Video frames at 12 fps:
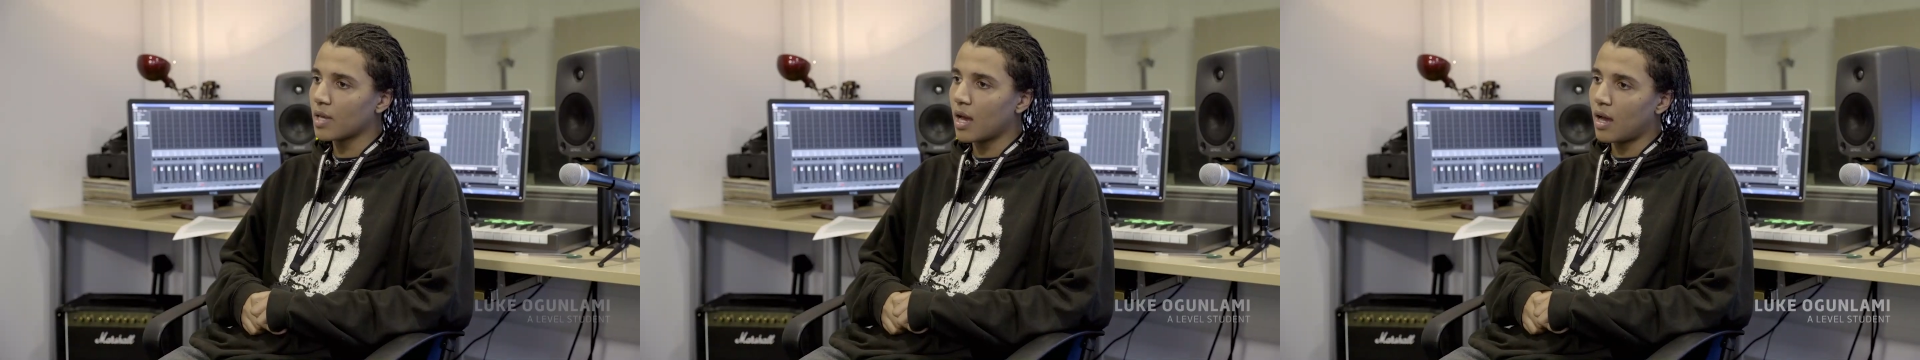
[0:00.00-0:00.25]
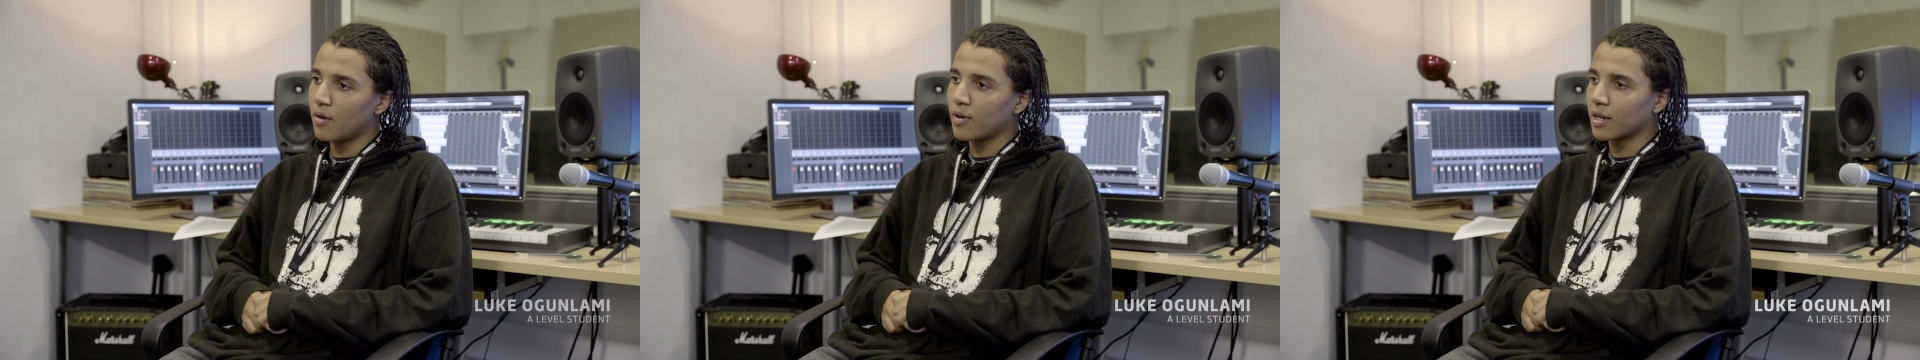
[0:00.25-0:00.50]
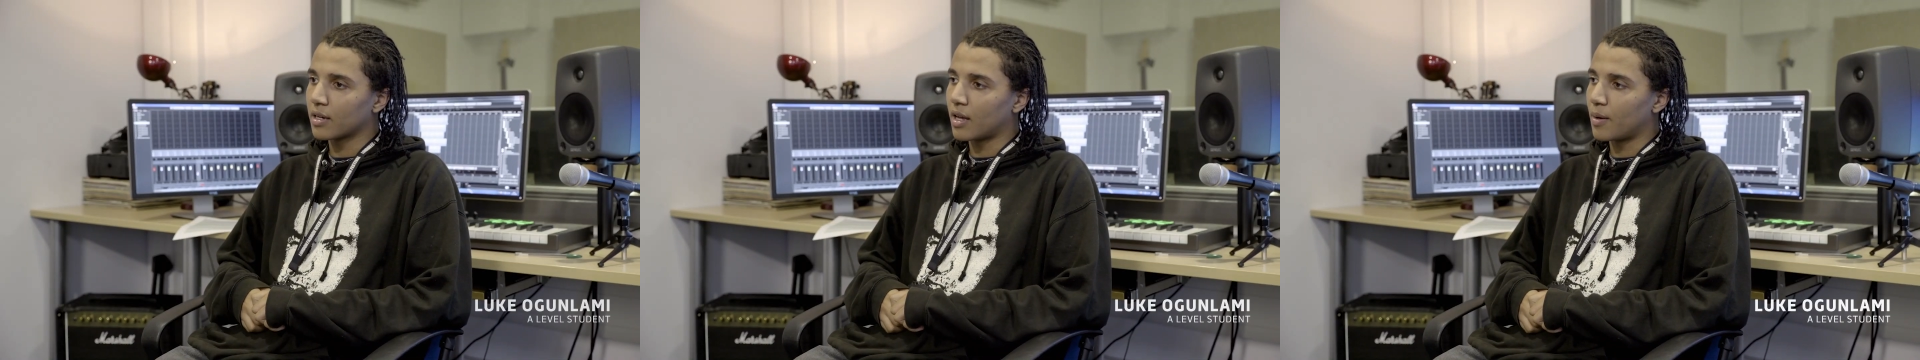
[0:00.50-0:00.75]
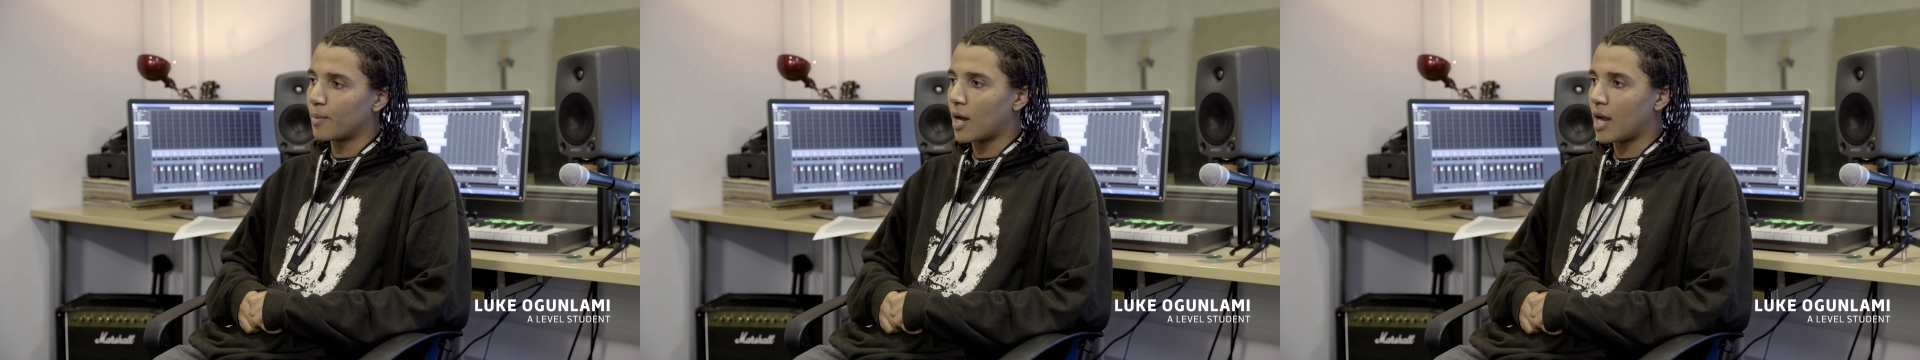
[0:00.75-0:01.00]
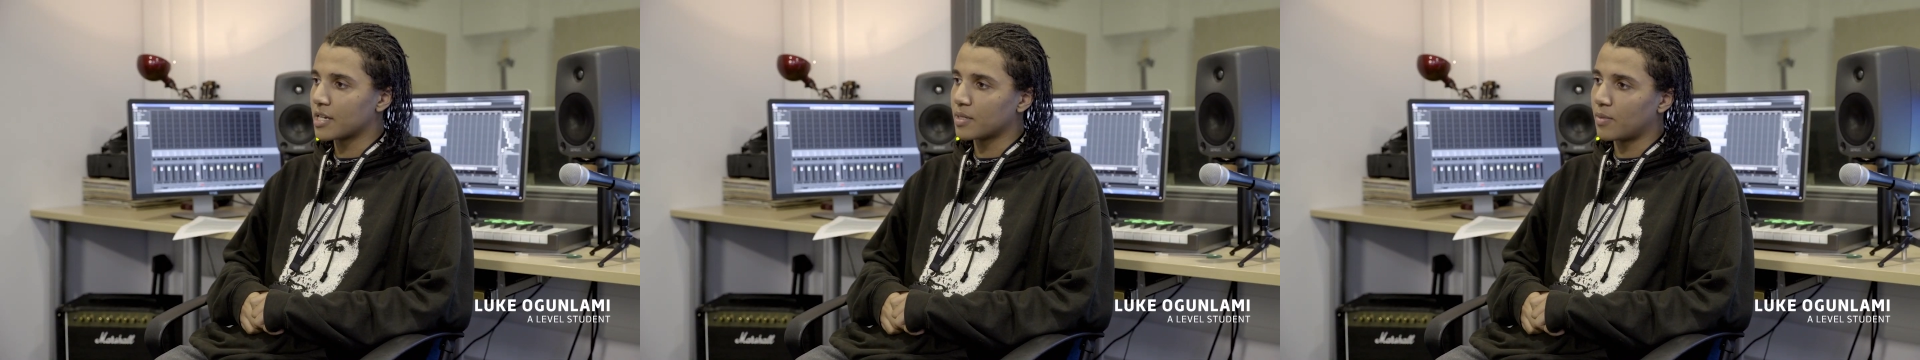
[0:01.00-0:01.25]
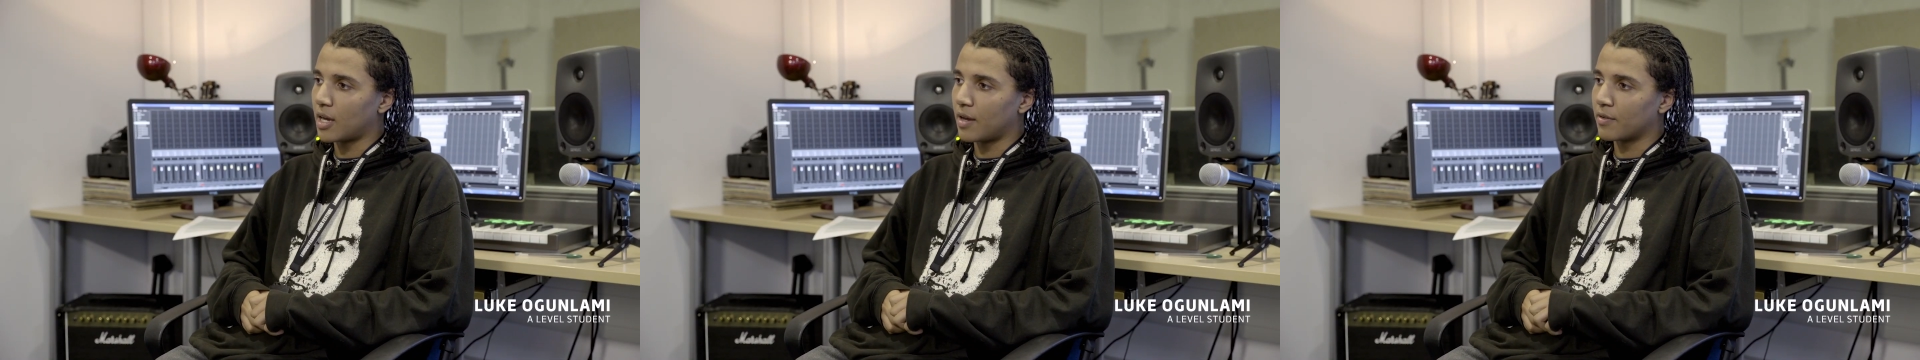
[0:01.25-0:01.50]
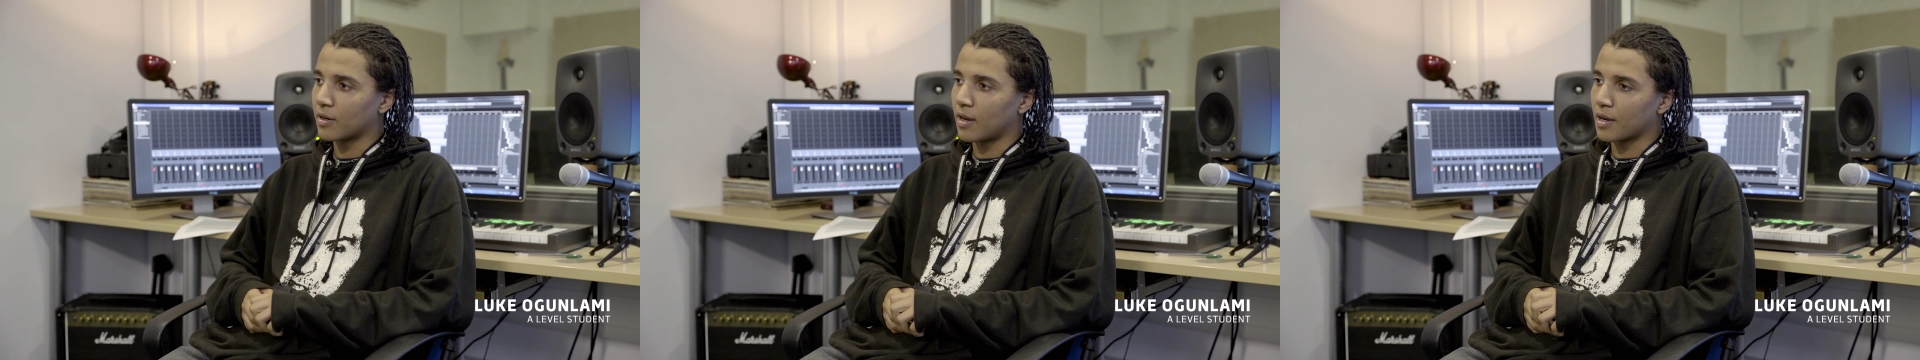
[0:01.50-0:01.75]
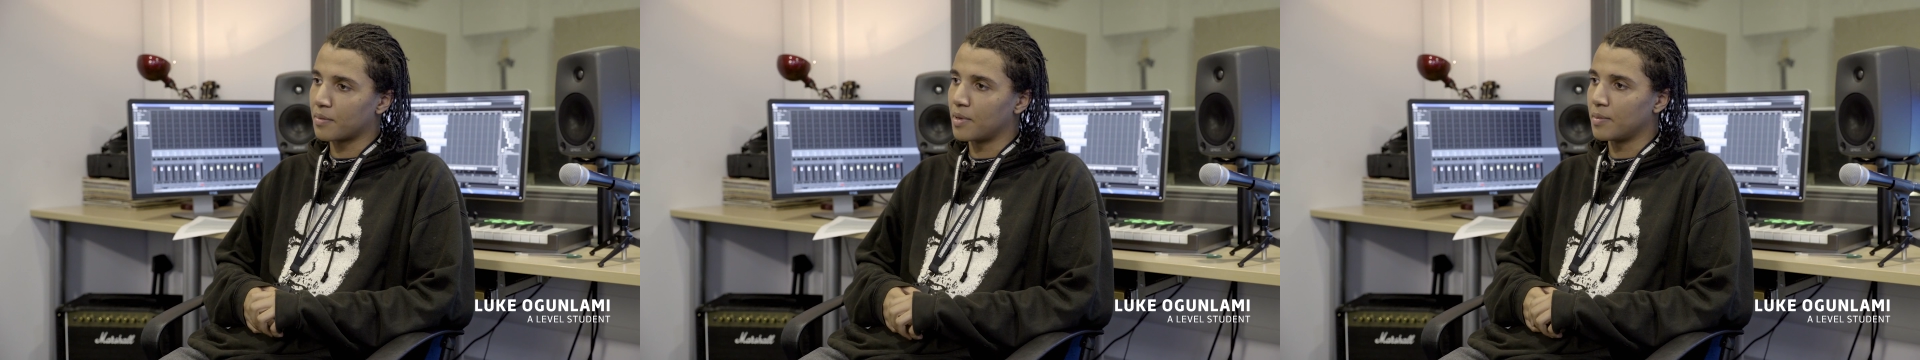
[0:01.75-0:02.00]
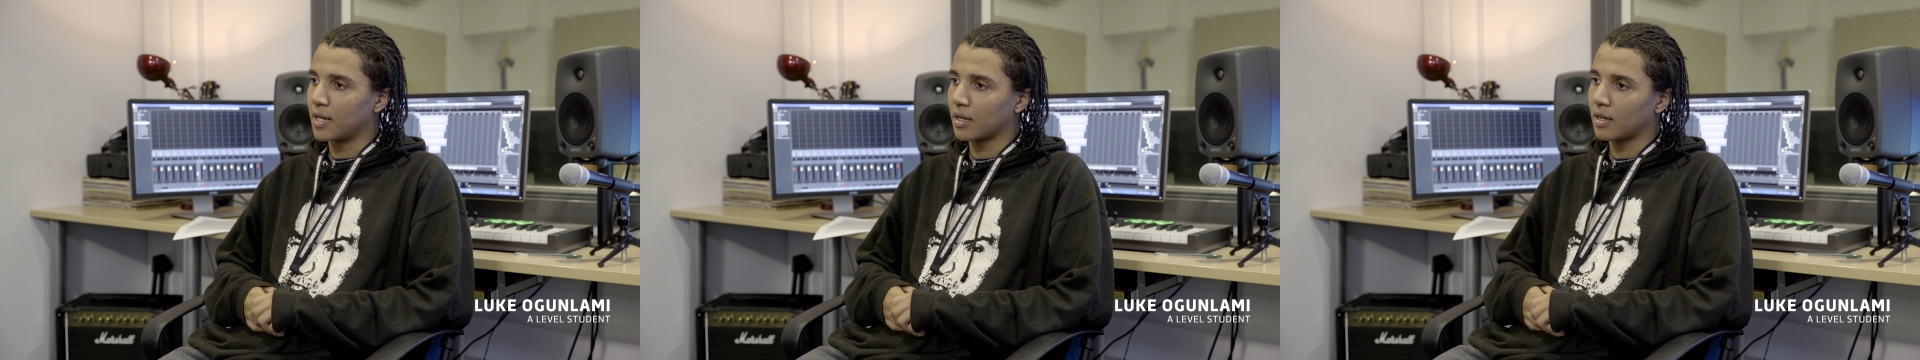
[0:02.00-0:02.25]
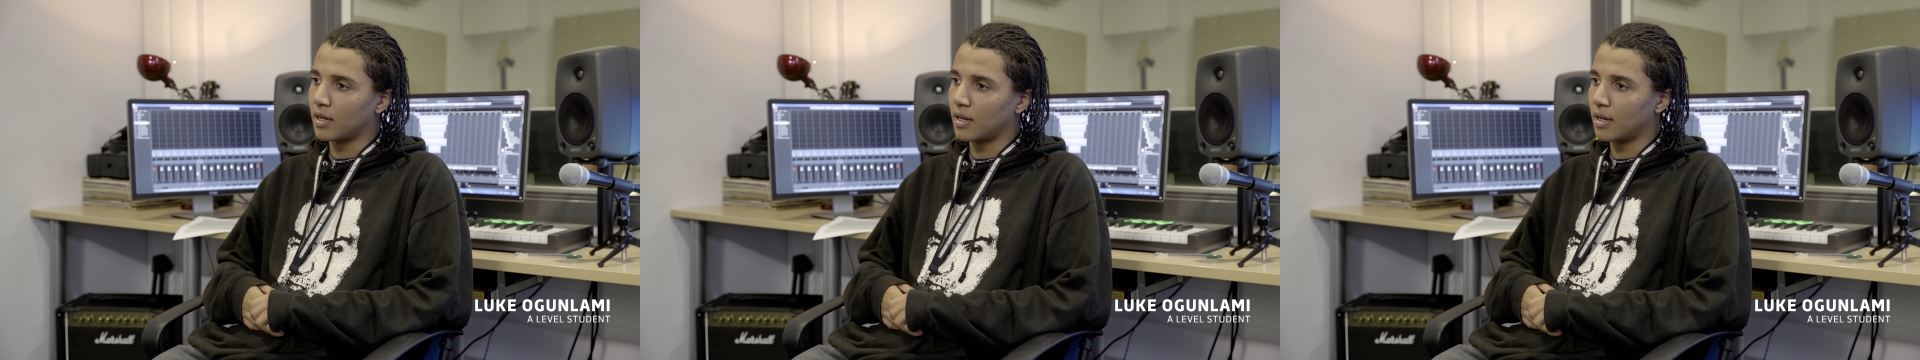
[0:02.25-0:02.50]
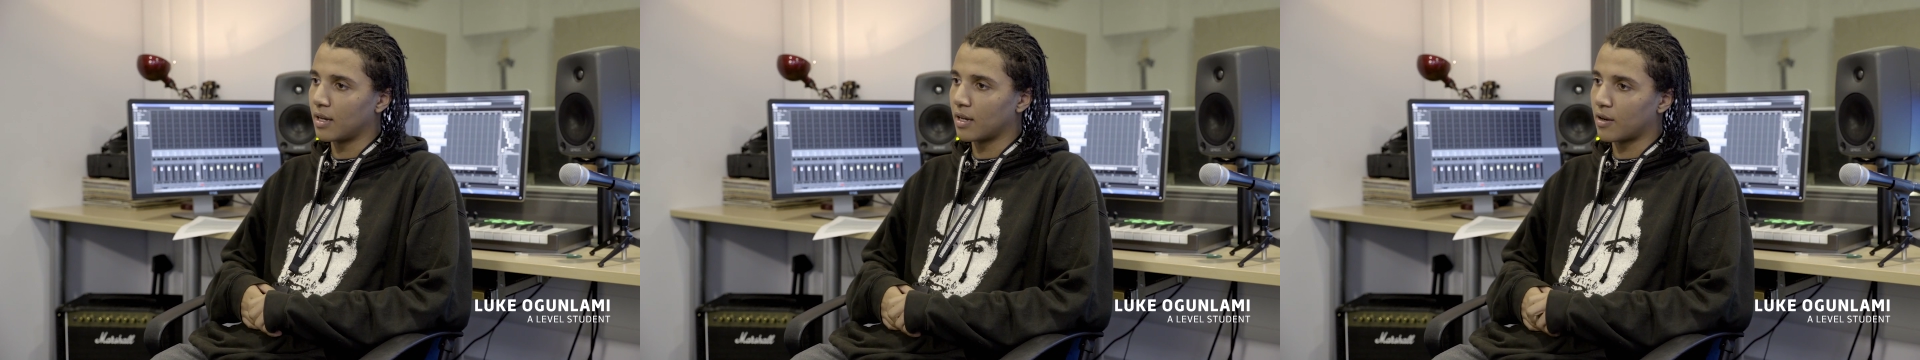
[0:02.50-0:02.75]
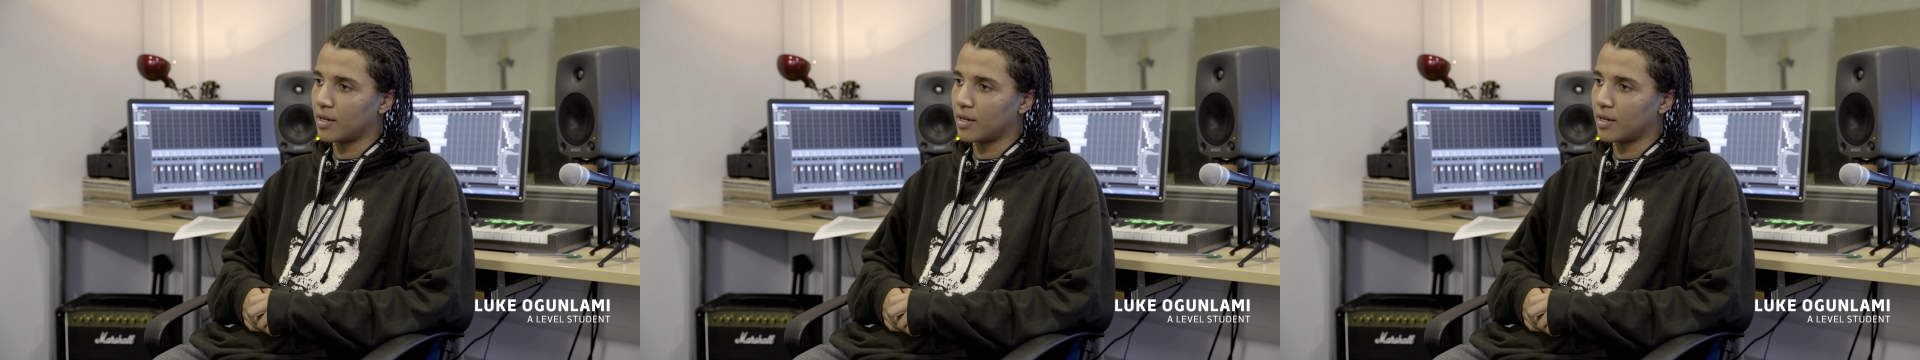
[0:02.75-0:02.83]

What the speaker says: Yeah, I reckon I actually might have a crack at maybe like a